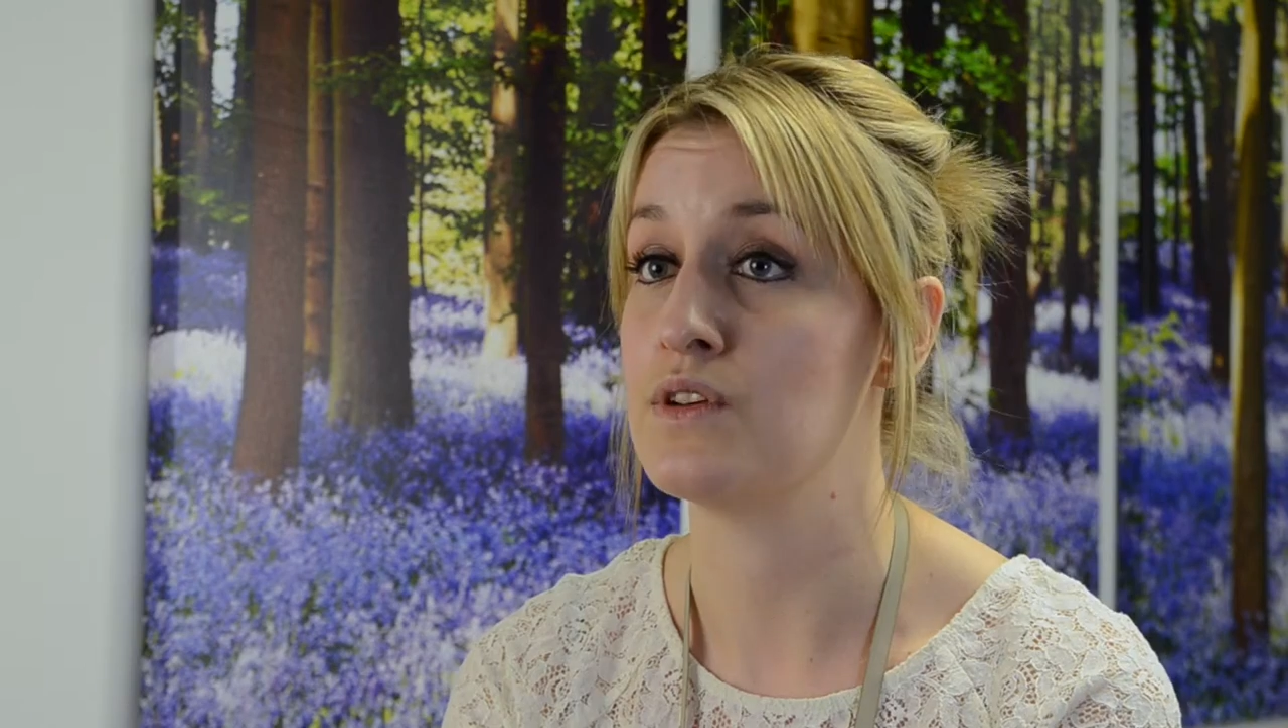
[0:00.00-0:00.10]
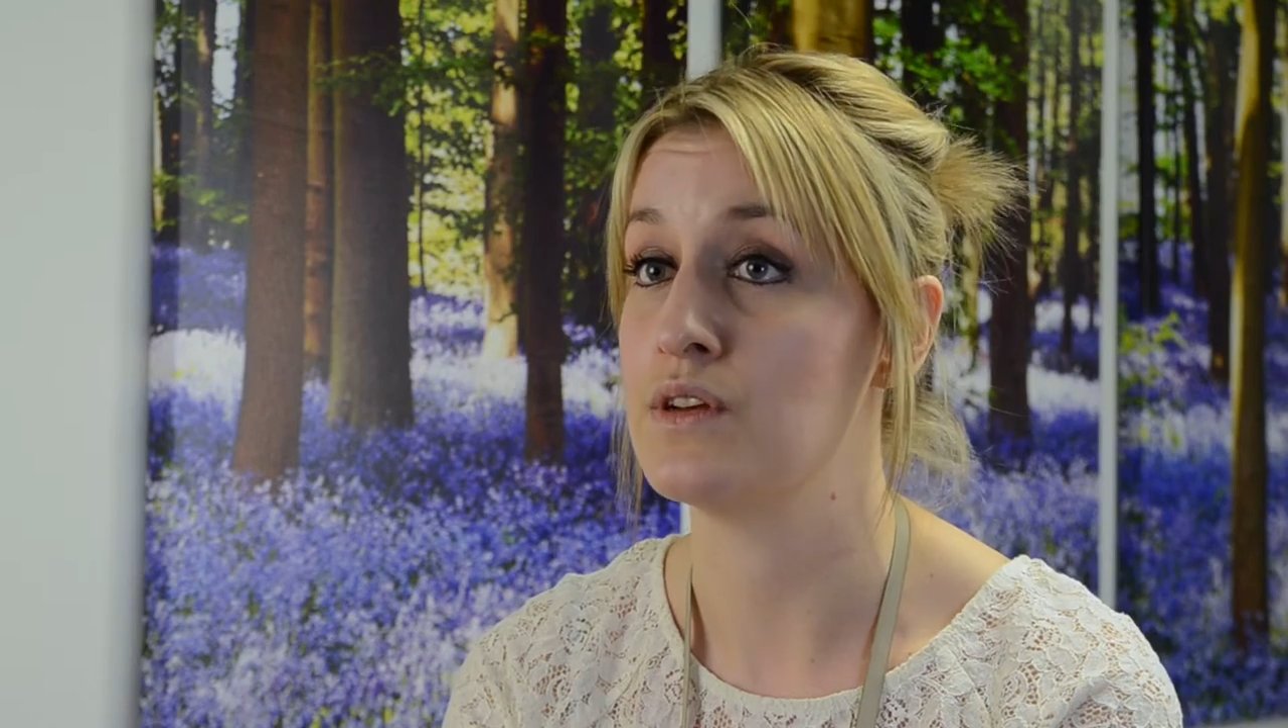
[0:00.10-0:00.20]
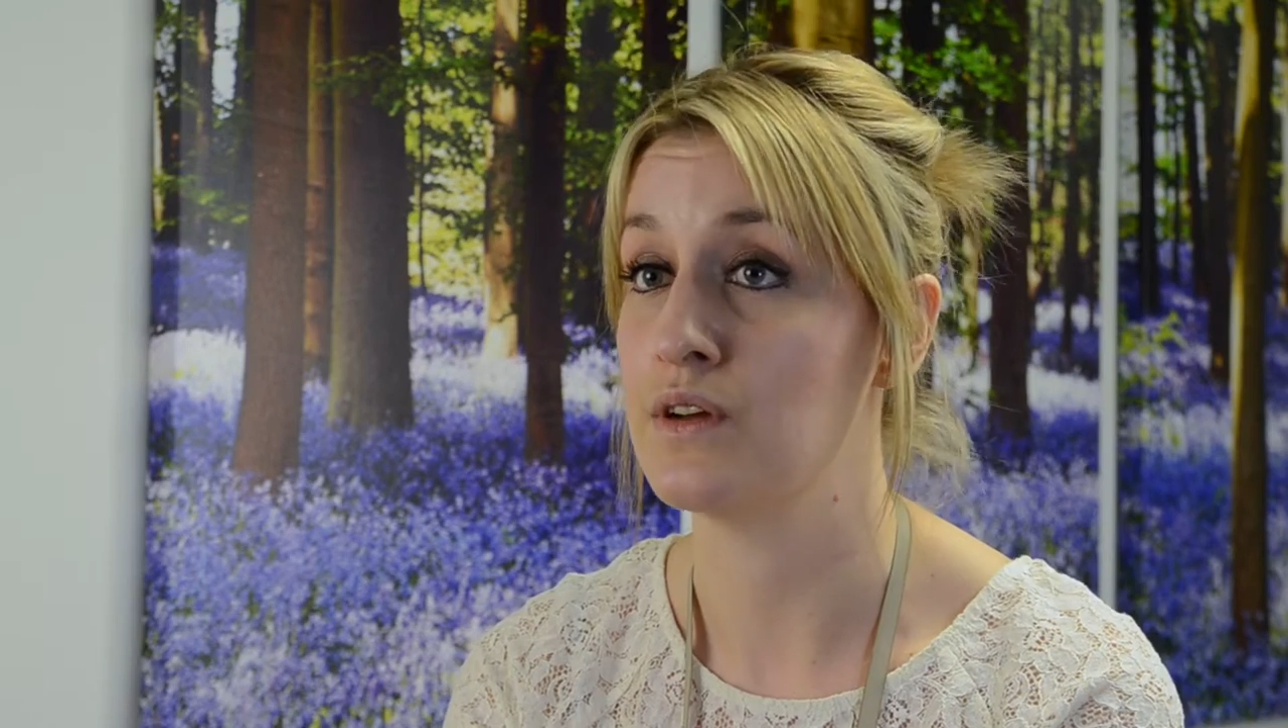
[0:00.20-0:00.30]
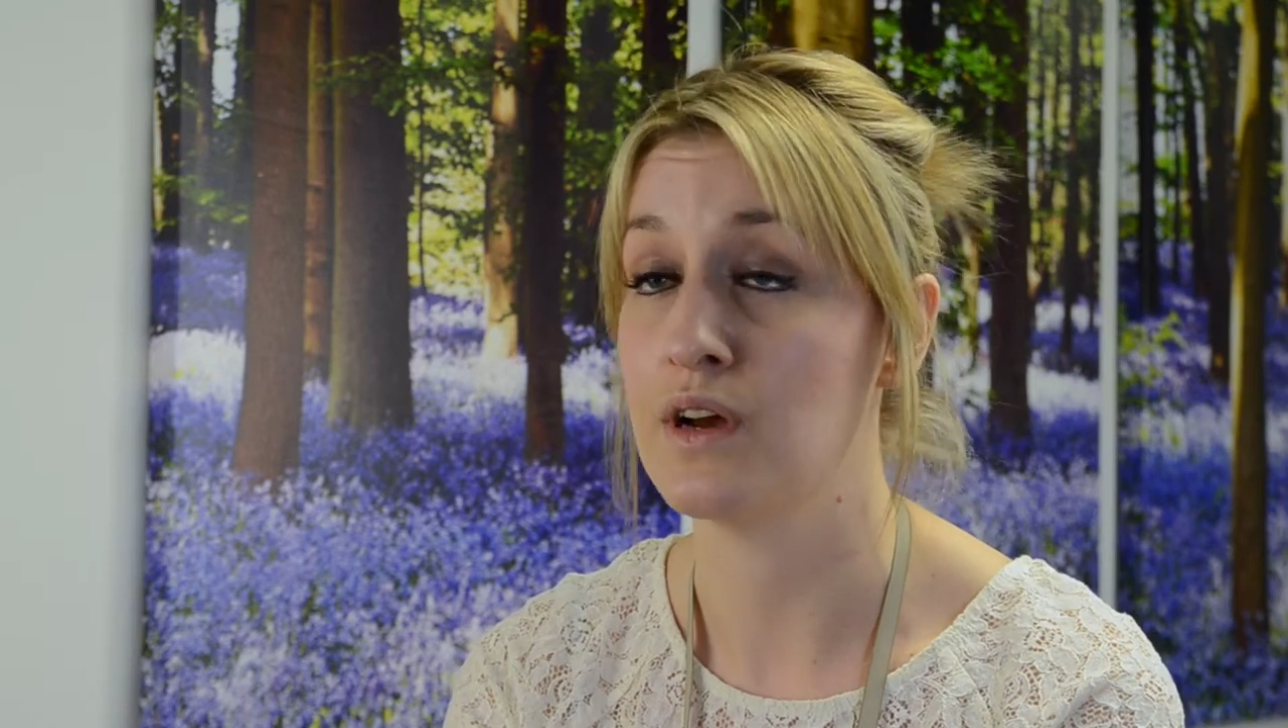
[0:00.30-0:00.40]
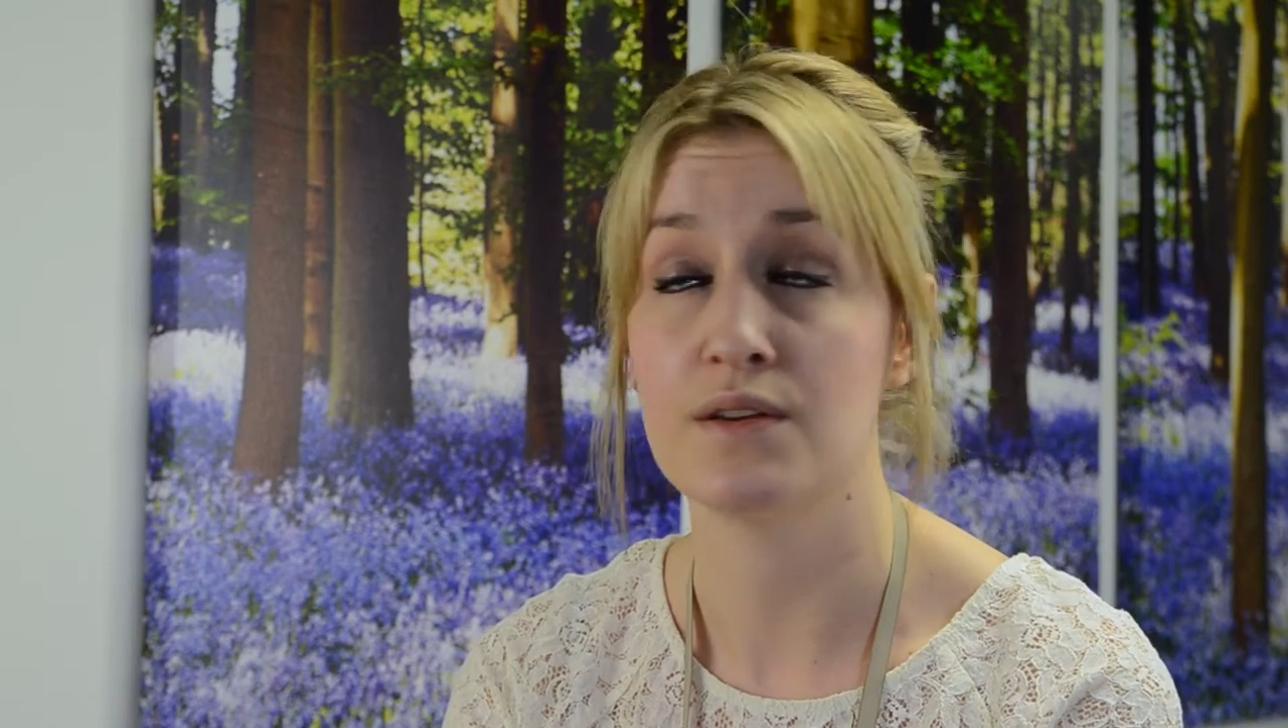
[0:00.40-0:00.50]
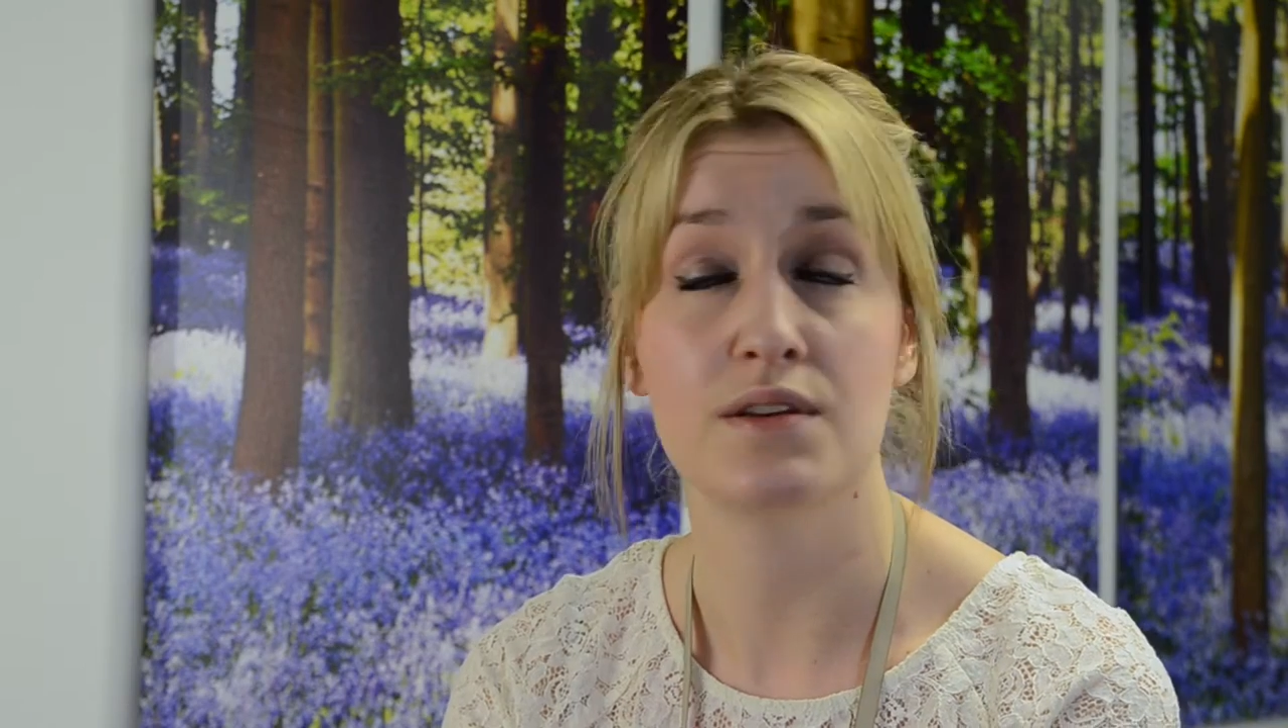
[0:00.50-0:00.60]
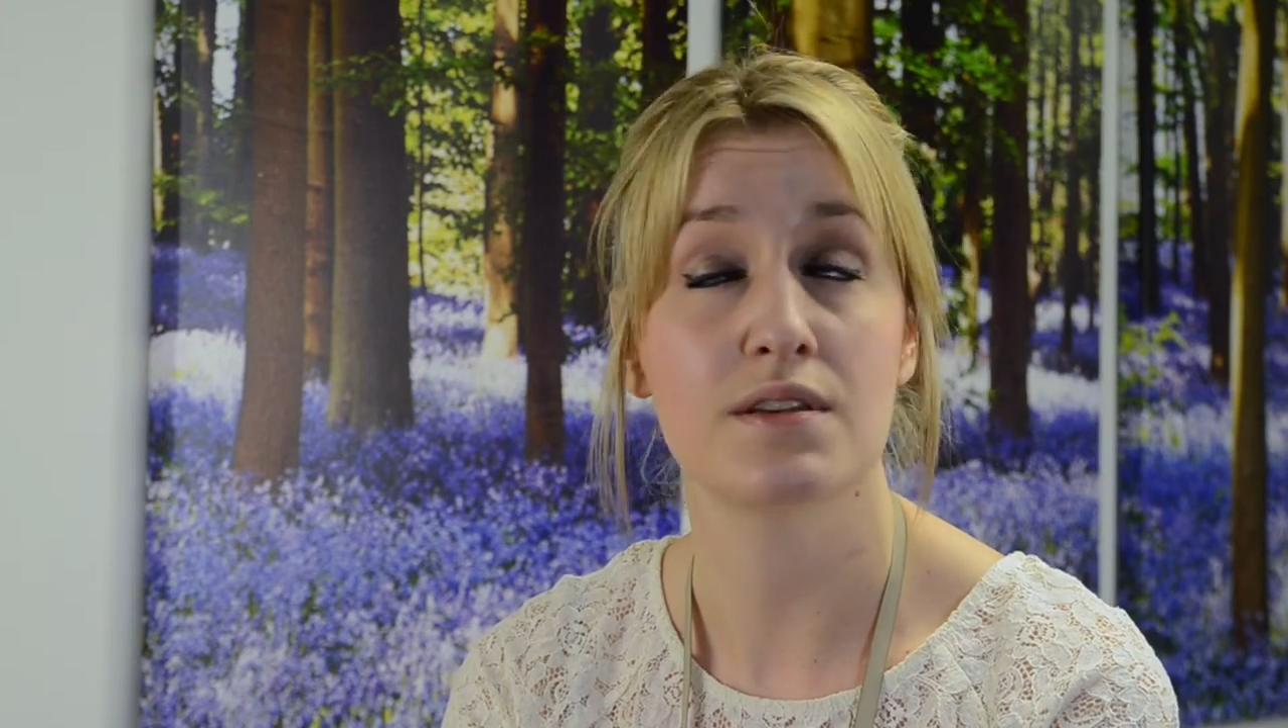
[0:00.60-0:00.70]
to go to